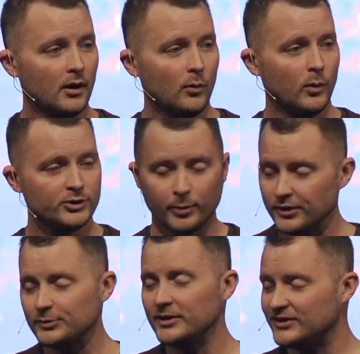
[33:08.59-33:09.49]
Which
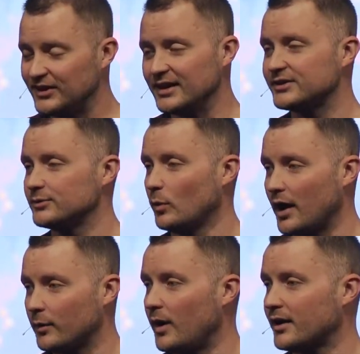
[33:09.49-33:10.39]
brings me to this.
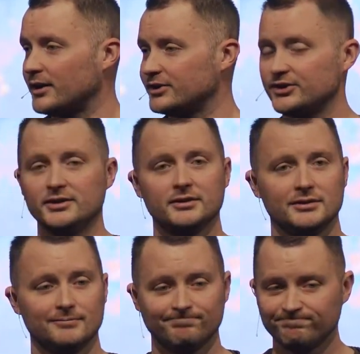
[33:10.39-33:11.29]
Water walkers,
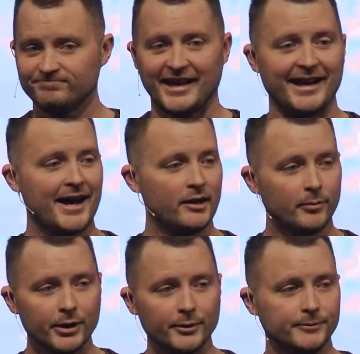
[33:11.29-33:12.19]
get out of
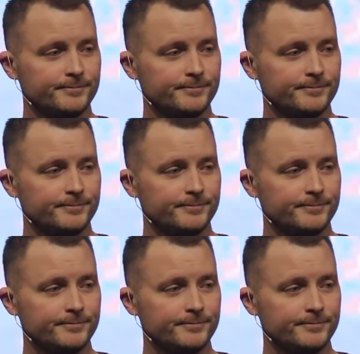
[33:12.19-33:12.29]
the boat.